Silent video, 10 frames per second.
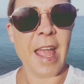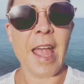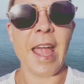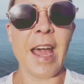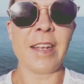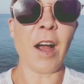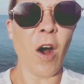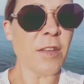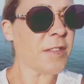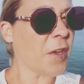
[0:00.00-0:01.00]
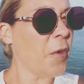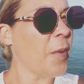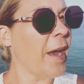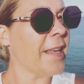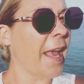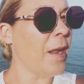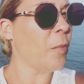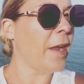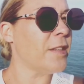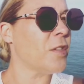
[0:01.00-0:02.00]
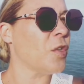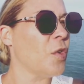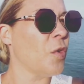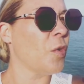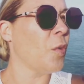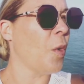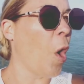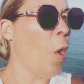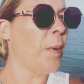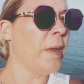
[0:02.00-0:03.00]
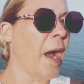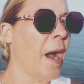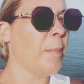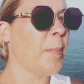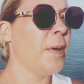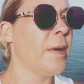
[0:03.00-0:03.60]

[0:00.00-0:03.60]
and also a gateway to open up